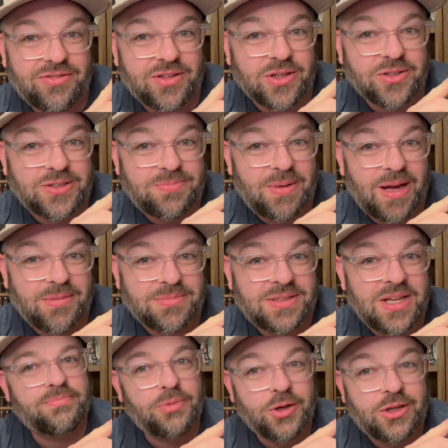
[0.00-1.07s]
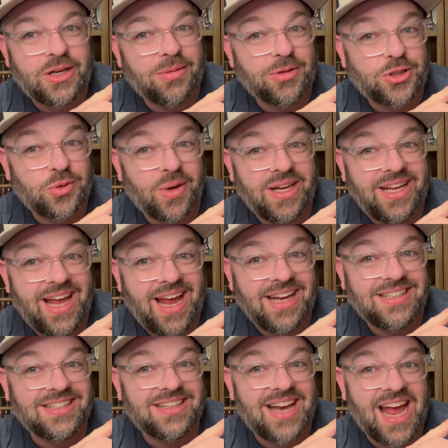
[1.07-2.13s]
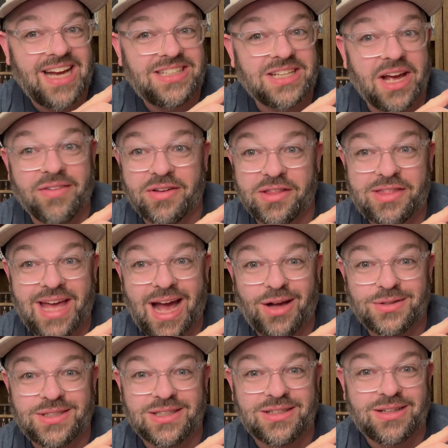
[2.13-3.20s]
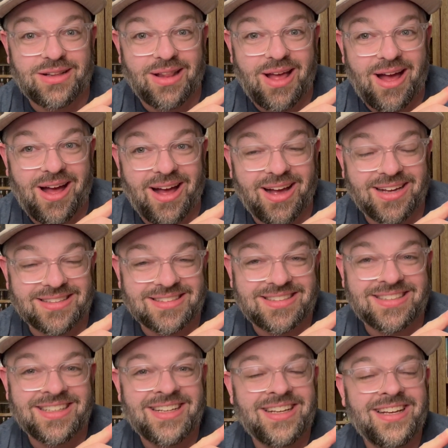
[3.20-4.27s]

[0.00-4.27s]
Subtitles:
Goosebumps, book number 28, Night of a Thousand Claws.